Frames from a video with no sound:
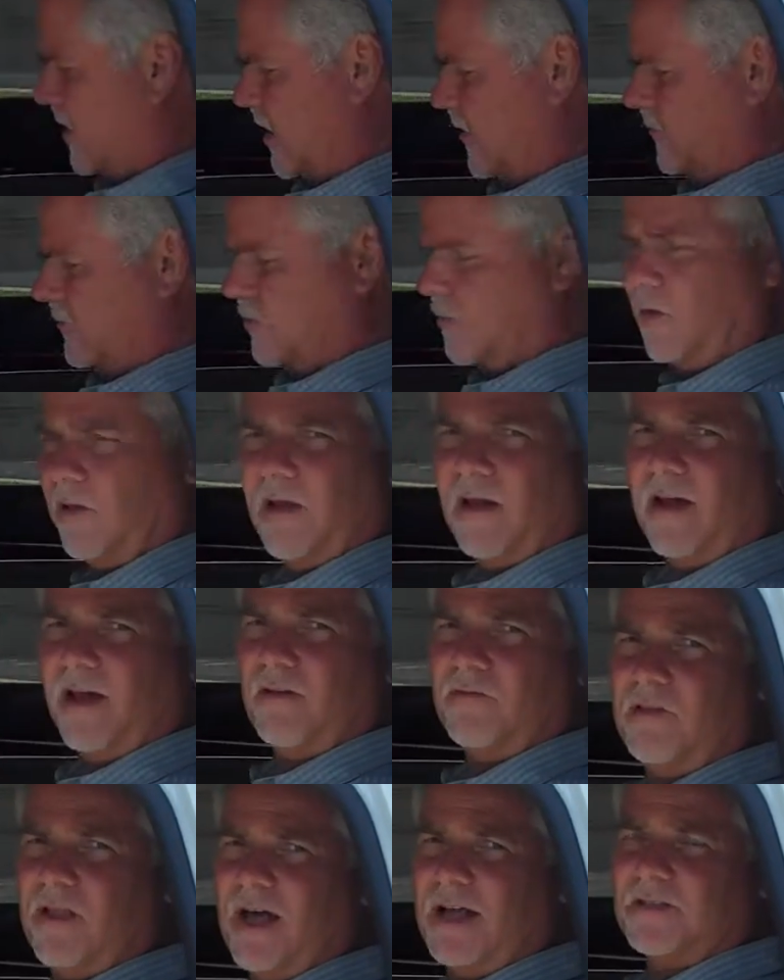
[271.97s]
comfortable and I
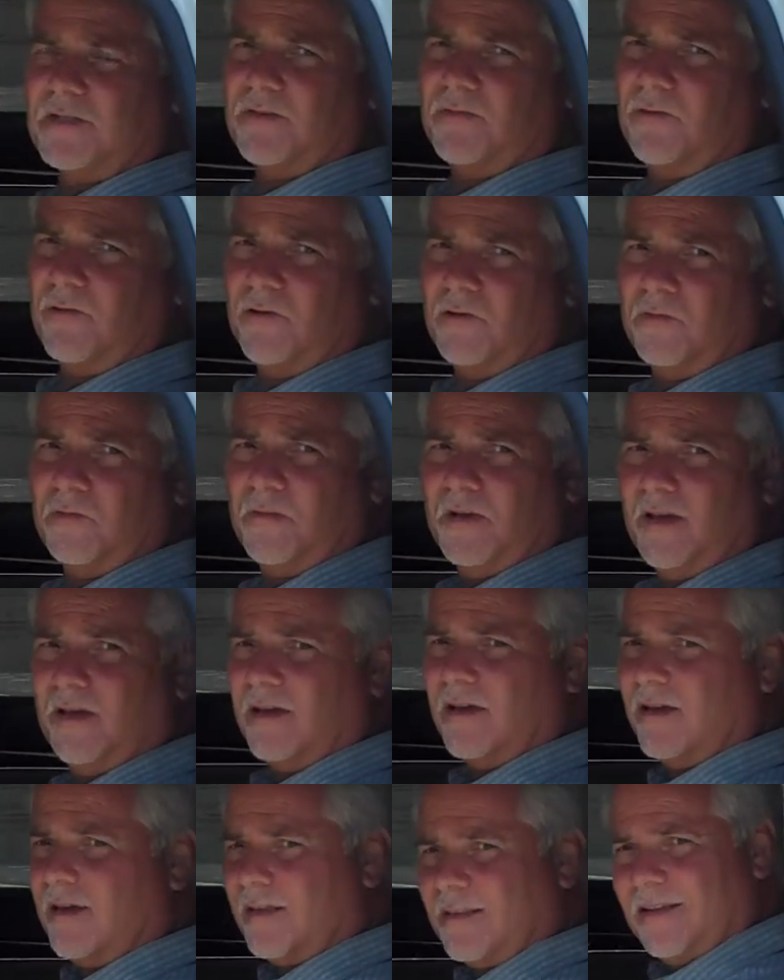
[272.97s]
have lots of room.
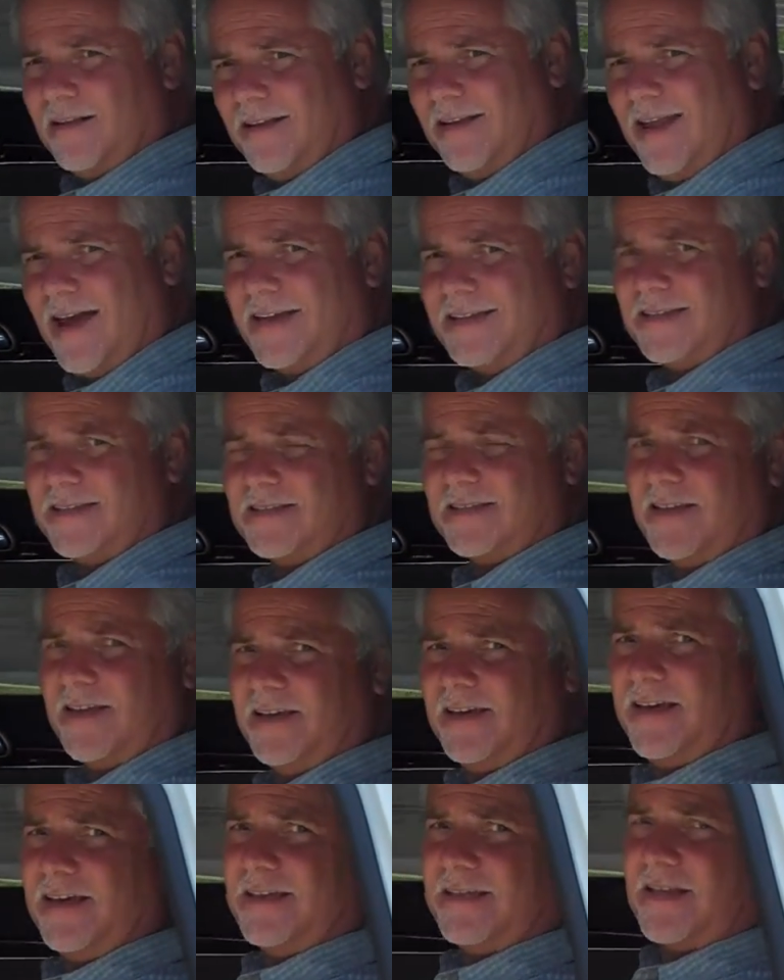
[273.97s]
The nicest
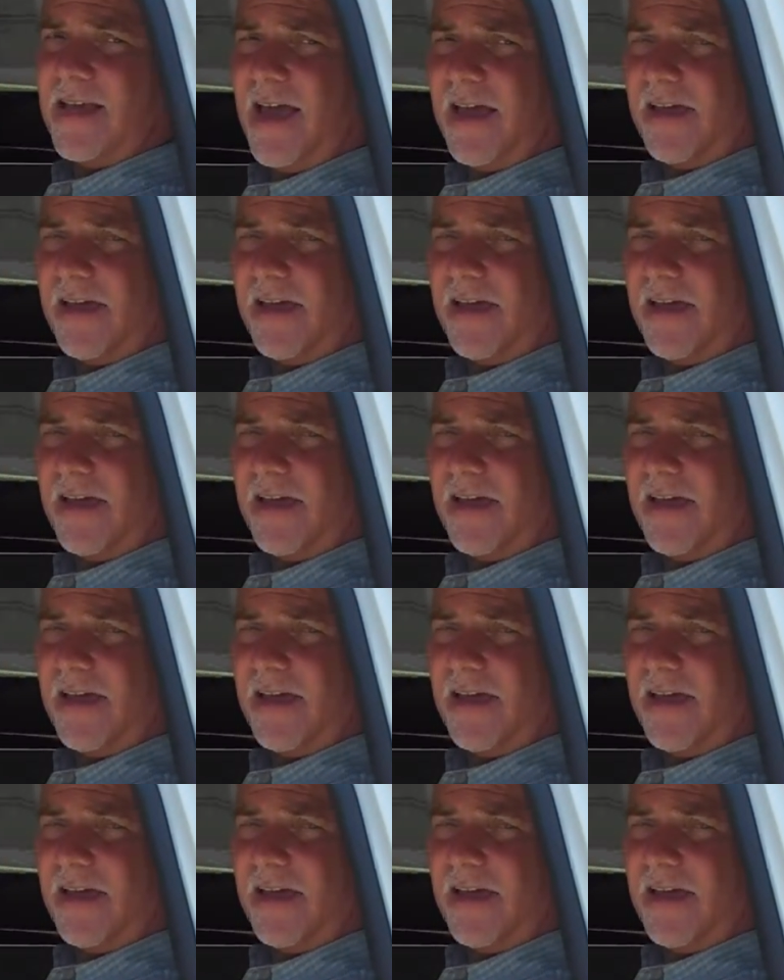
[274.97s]
thing is